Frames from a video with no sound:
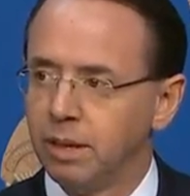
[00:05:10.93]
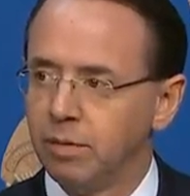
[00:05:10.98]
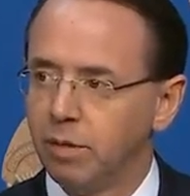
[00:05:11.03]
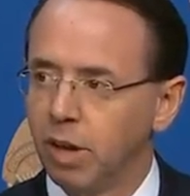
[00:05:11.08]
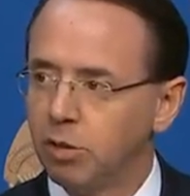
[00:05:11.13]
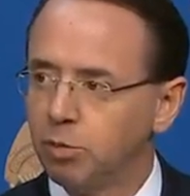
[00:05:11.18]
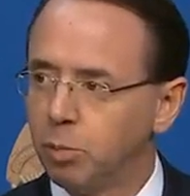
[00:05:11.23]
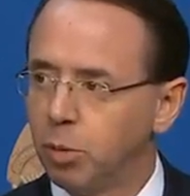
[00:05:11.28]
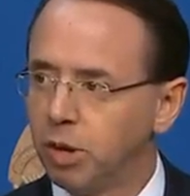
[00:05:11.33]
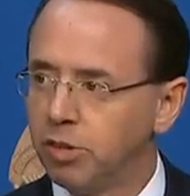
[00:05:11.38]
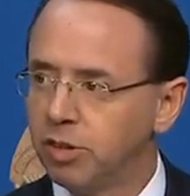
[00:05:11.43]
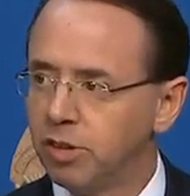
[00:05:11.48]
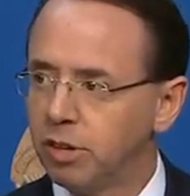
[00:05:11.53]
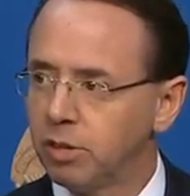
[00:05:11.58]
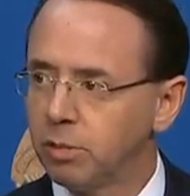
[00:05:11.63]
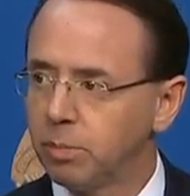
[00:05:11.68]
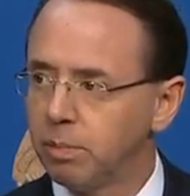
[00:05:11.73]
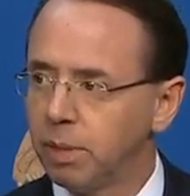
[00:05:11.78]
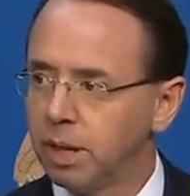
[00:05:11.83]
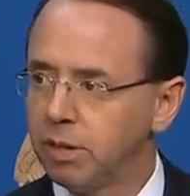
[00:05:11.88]
Vice
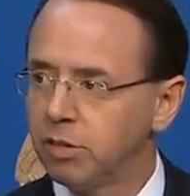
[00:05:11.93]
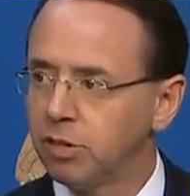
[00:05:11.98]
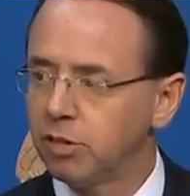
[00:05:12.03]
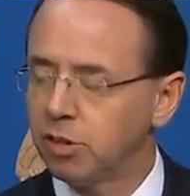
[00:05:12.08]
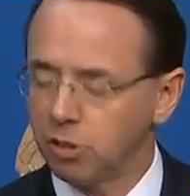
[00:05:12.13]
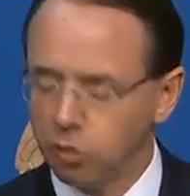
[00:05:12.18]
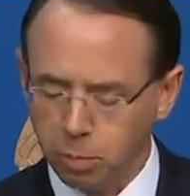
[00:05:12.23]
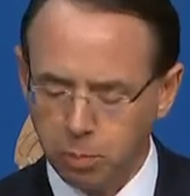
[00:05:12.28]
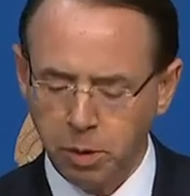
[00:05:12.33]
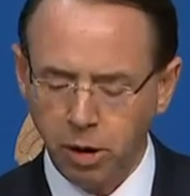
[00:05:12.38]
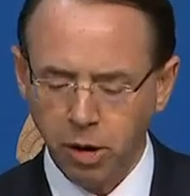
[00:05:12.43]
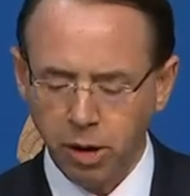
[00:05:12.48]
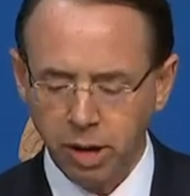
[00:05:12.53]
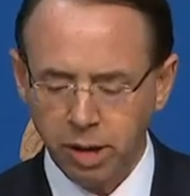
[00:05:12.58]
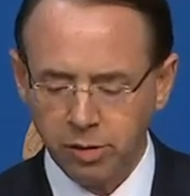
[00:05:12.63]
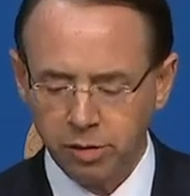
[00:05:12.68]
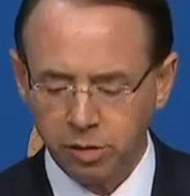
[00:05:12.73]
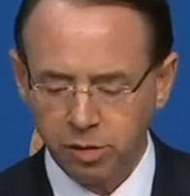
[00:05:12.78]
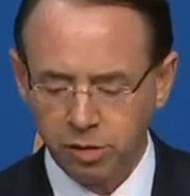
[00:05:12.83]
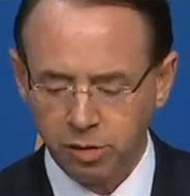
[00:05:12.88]
President Pence's
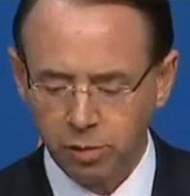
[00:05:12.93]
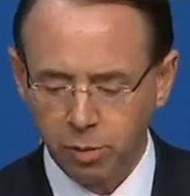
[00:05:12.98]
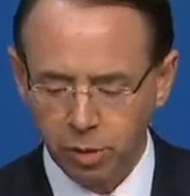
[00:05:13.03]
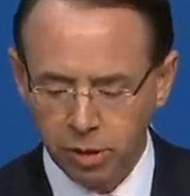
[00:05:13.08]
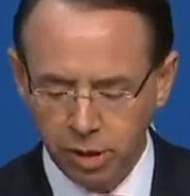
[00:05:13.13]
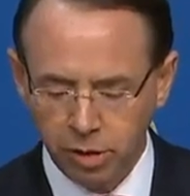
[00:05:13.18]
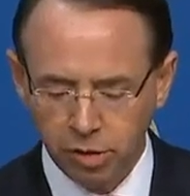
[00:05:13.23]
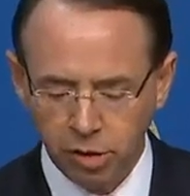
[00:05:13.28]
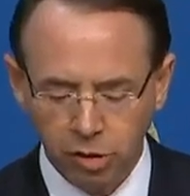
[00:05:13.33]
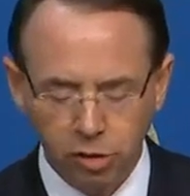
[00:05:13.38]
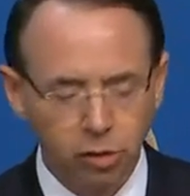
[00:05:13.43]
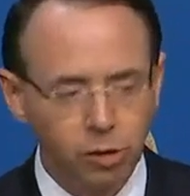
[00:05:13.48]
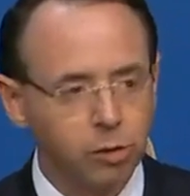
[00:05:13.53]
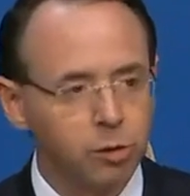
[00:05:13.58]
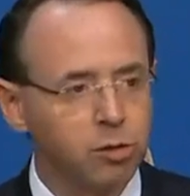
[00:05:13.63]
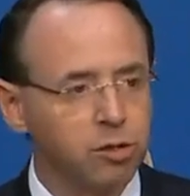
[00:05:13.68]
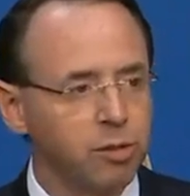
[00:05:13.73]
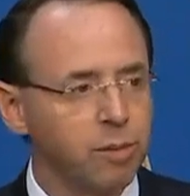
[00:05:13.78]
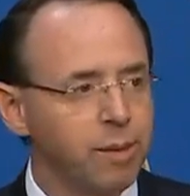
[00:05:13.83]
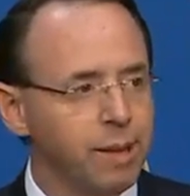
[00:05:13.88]
experience with these
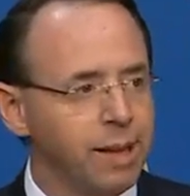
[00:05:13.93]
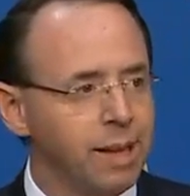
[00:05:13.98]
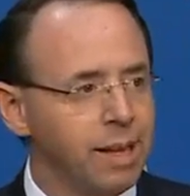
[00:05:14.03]
issues